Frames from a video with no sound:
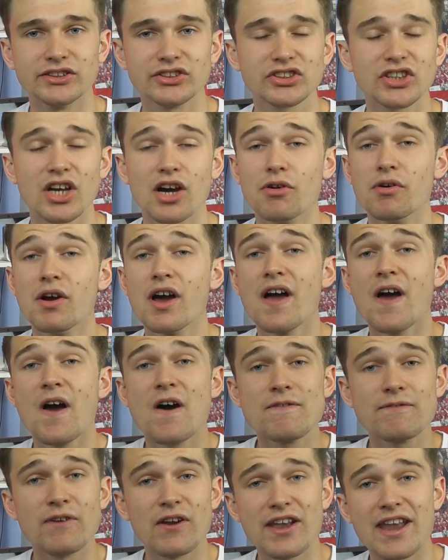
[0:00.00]
So
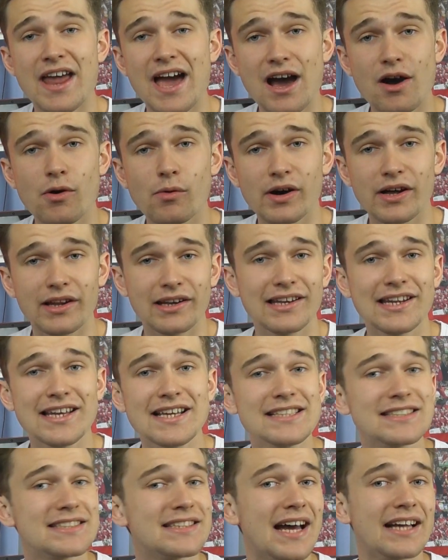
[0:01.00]
for now, at
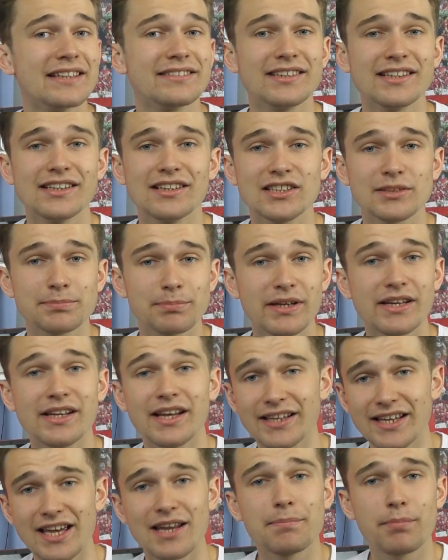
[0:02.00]
least, that deal has been
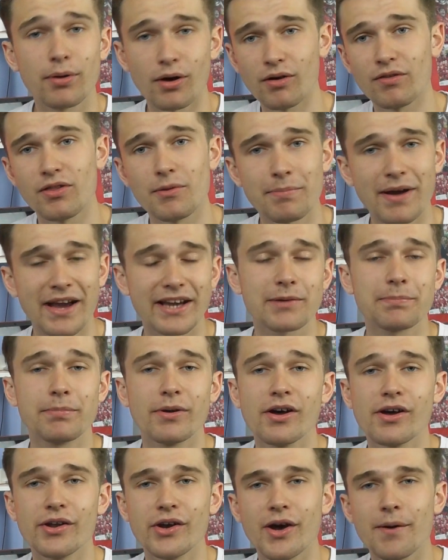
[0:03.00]
again put on the back
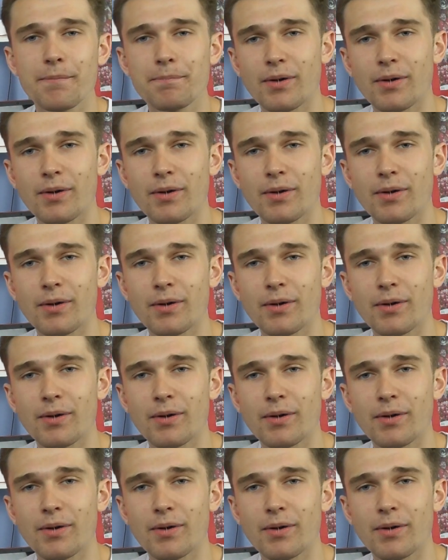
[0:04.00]
burner.